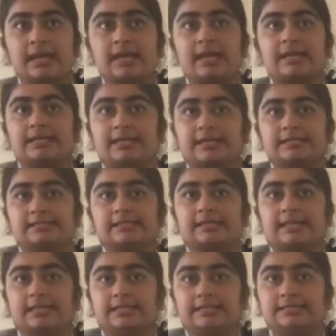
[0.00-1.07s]
tax
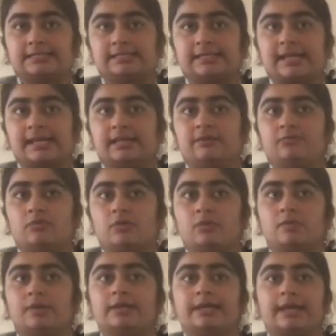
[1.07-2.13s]
credits carried forward
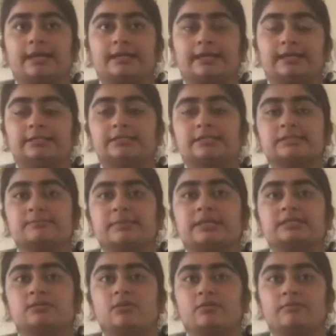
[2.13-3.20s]
and adjustments
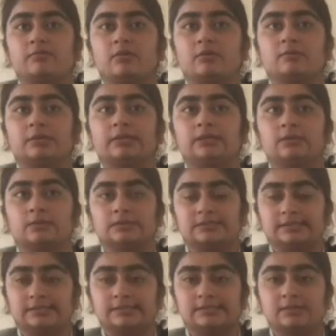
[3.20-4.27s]
of forward losses.
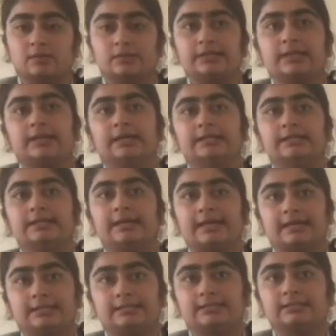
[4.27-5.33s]
On the other hand,
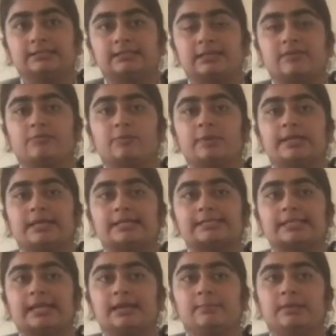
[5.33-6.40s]
deferred tax
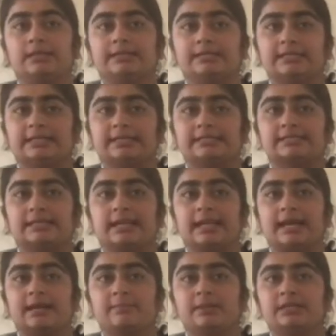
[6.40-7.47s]
liability is the
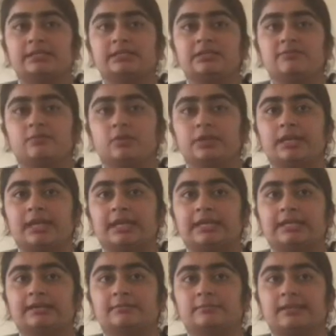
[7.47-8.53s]
liability for the income
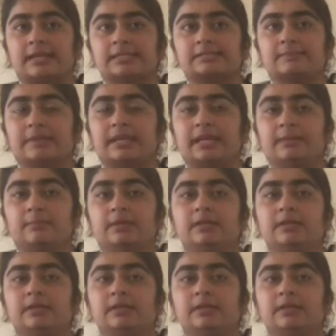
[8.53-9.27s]
tax payable